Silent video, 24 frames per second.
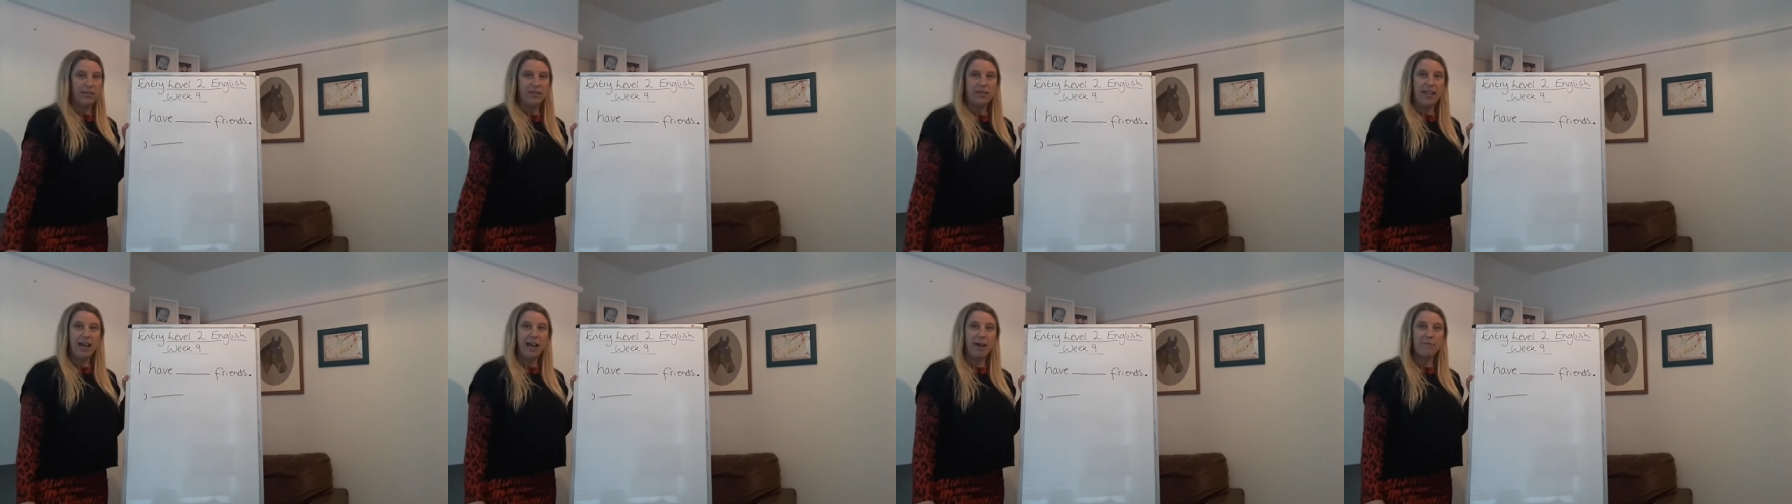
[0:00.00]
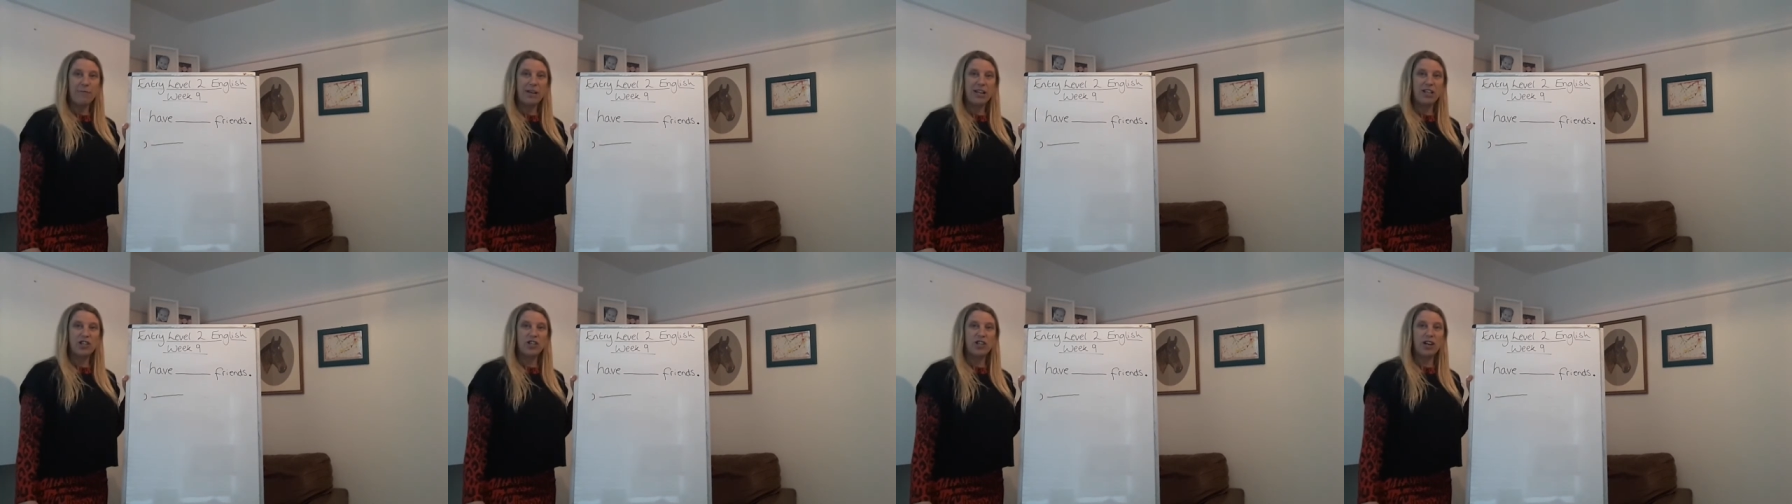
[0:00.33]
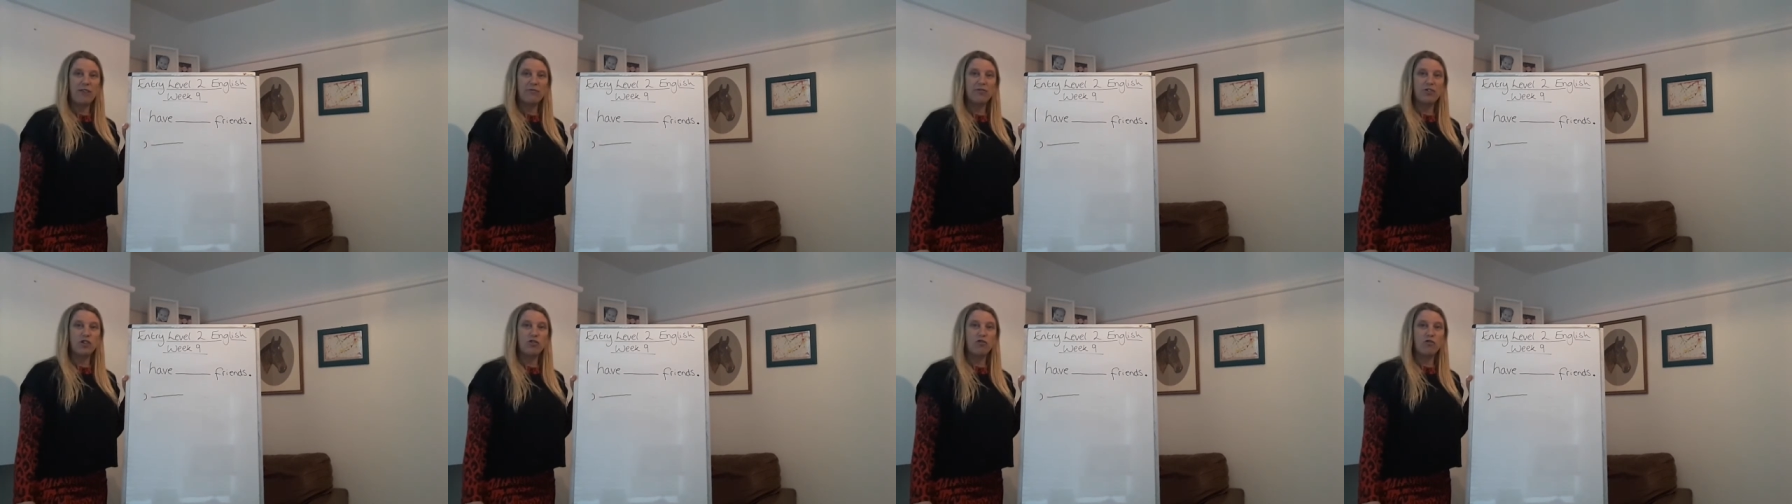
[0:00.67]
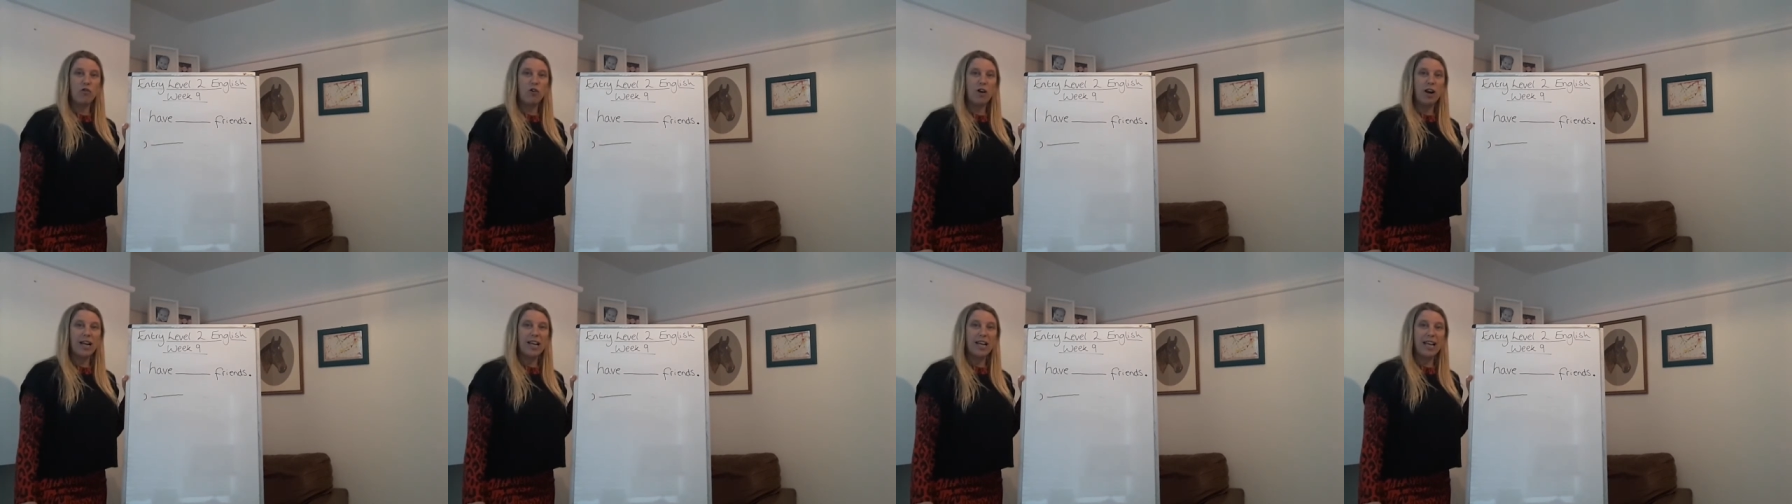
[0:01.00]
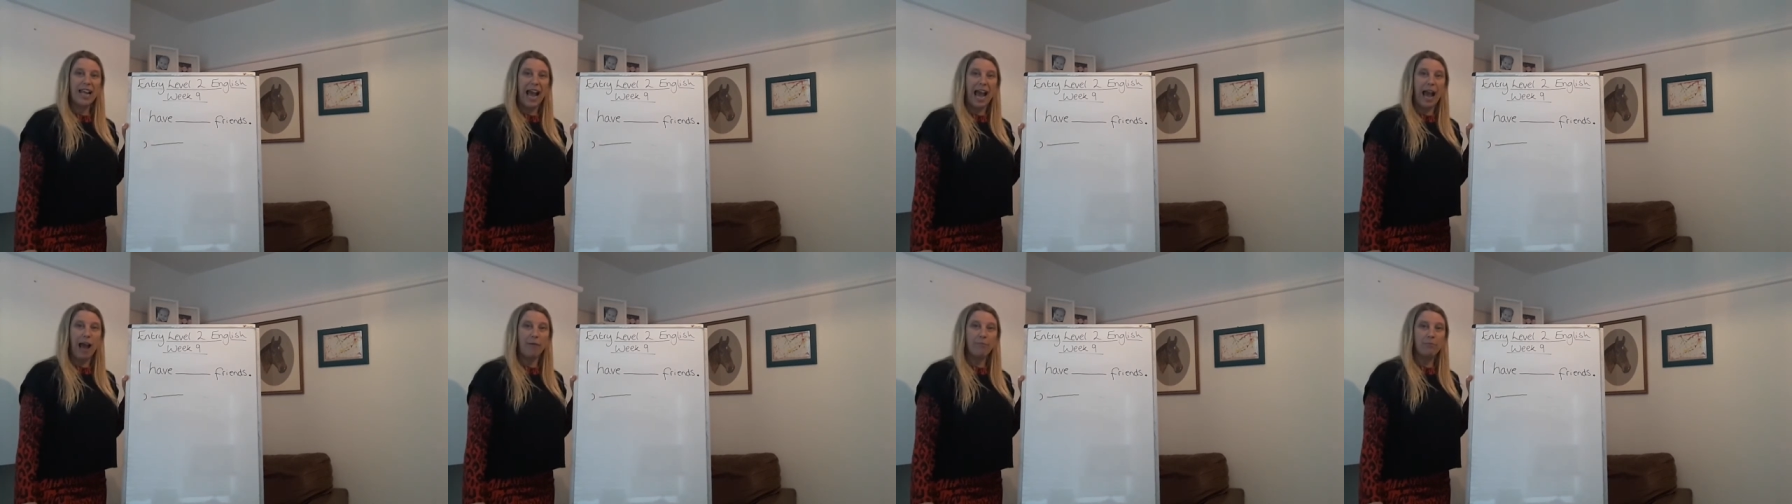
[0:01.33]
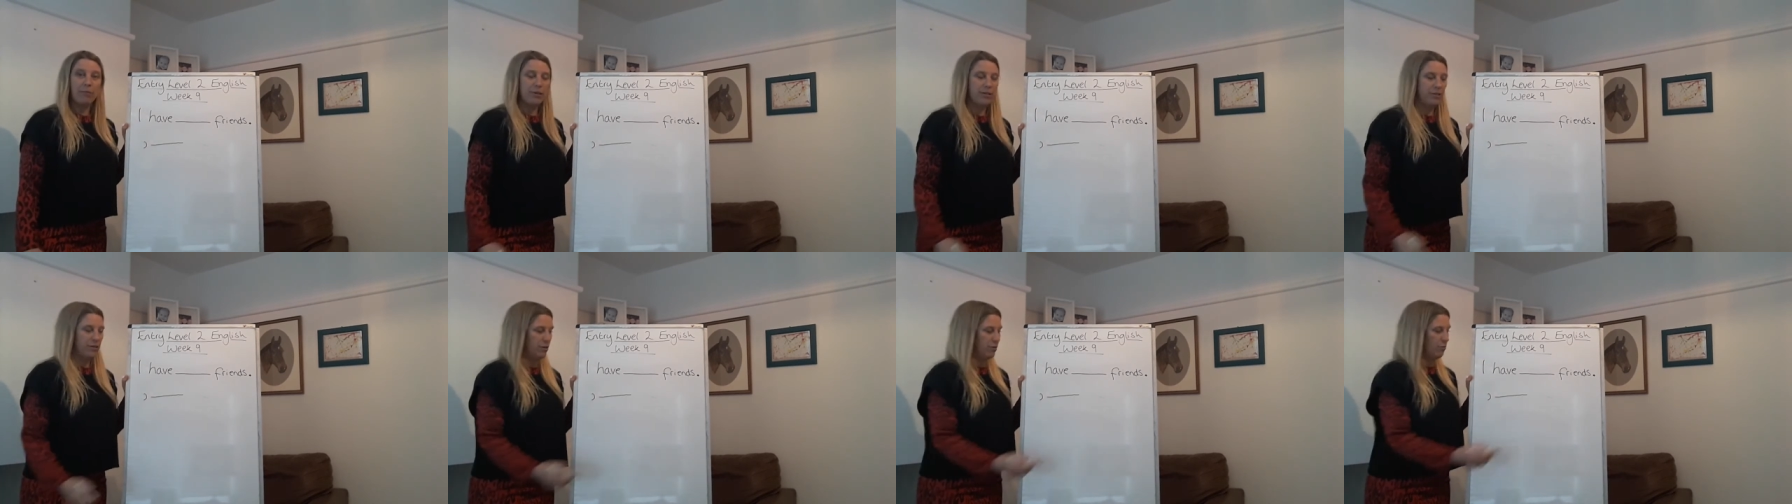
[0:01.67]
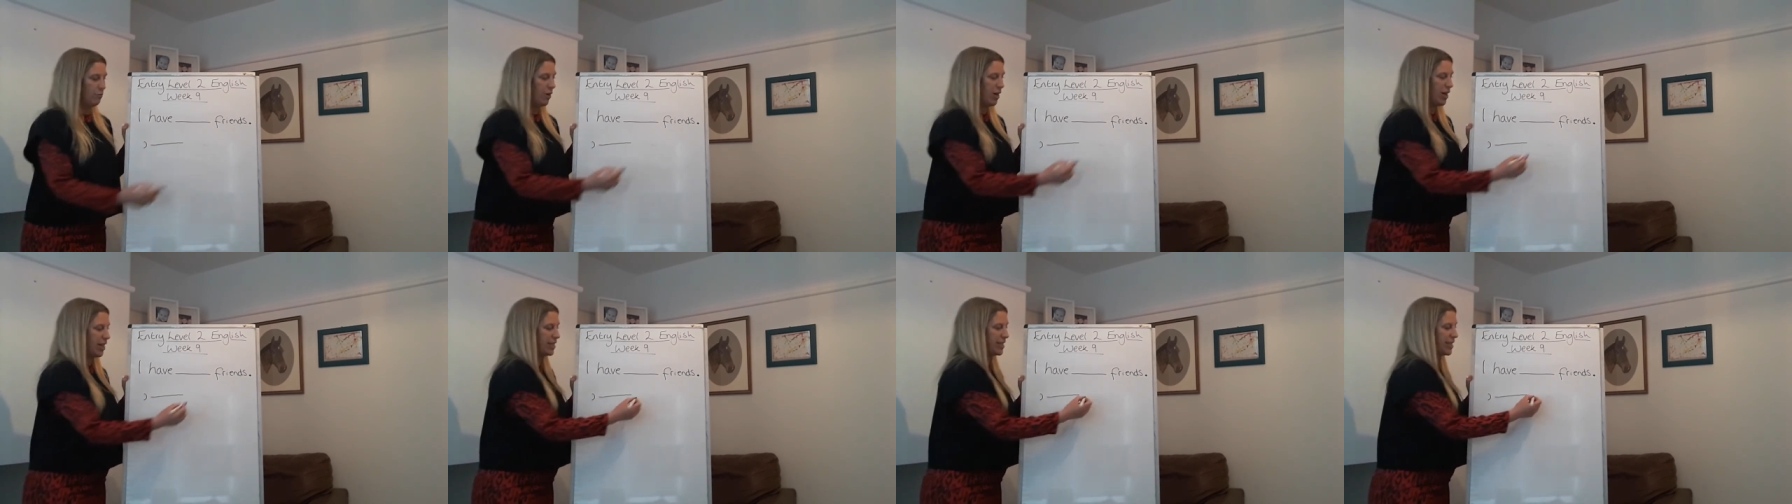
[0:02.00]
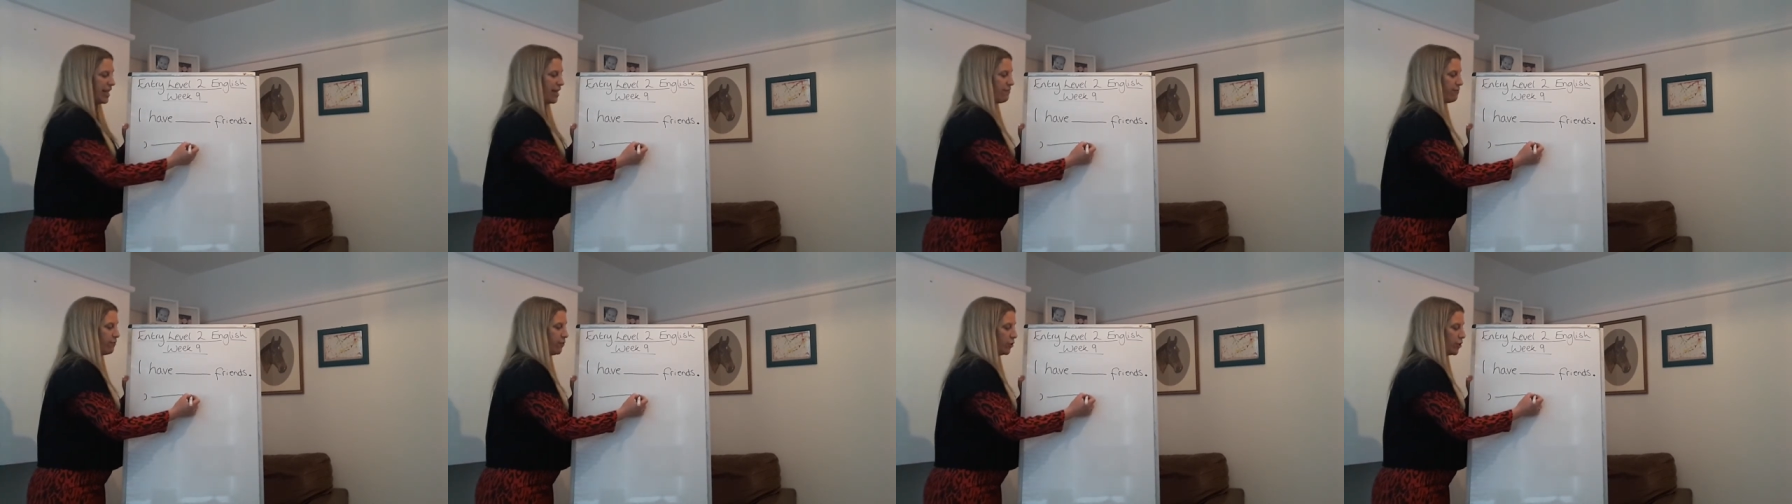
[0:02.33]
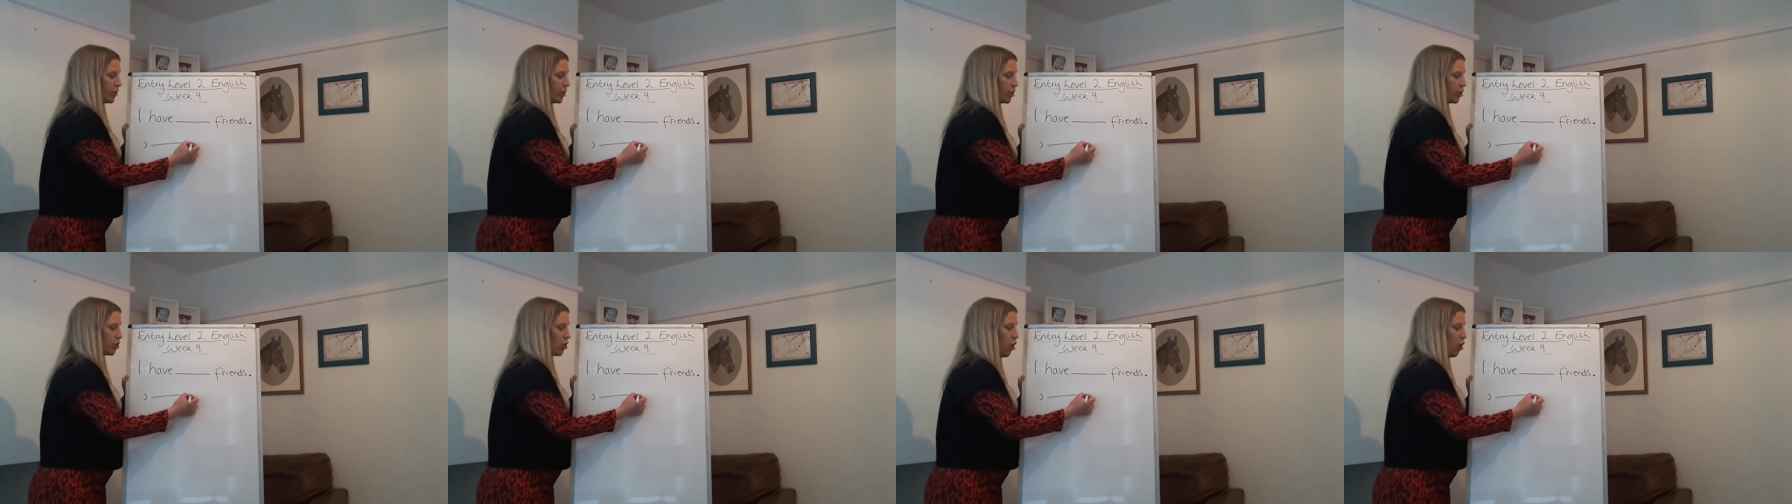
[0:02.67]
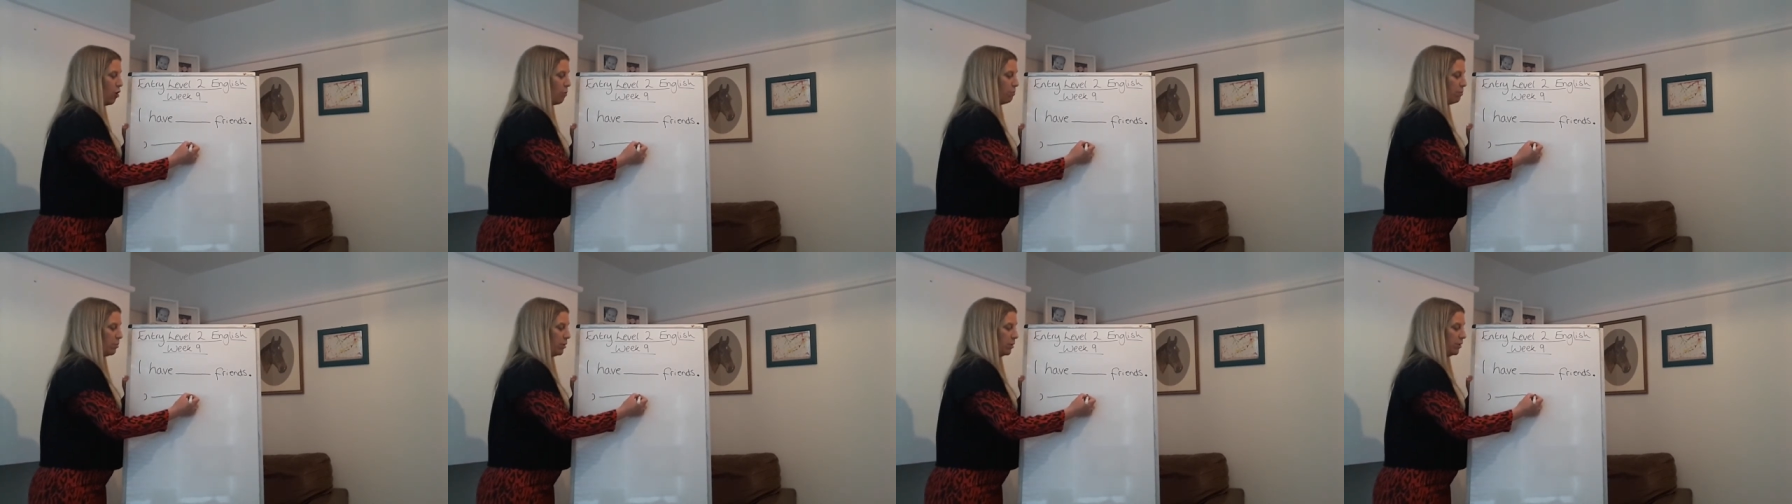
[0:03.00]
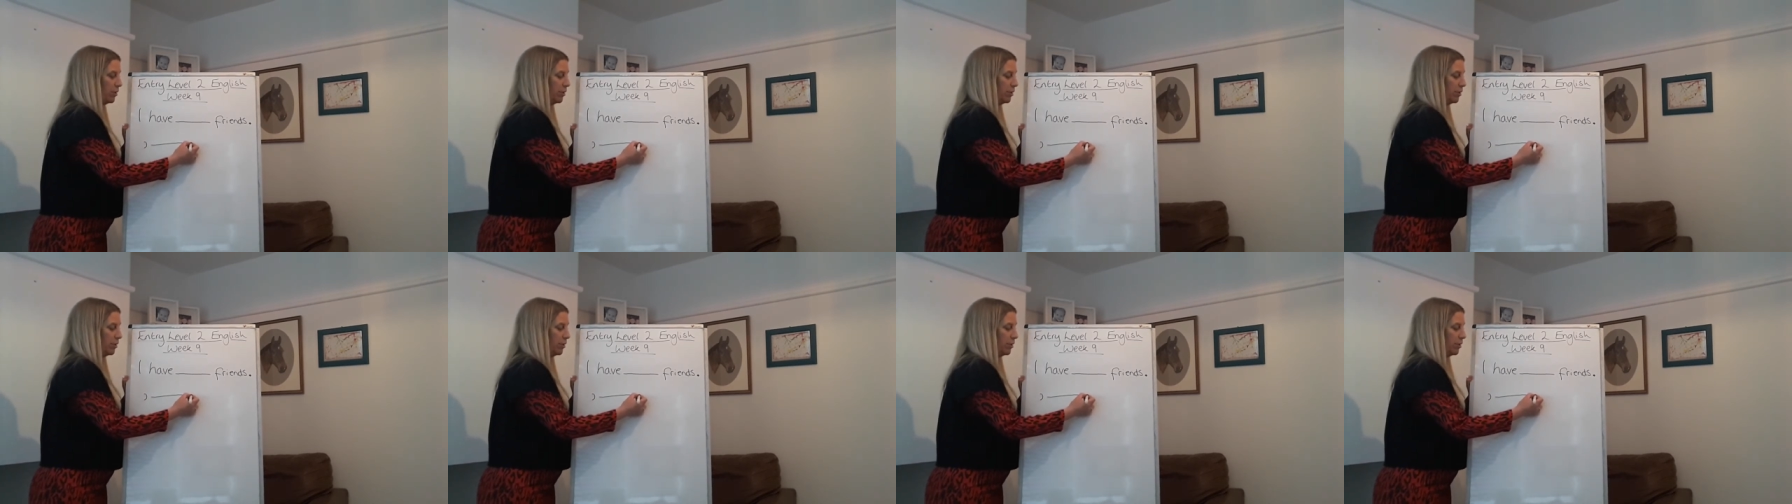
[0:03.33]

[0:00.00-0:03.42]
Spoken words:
that means you have to draw a gap. And when I say full stop,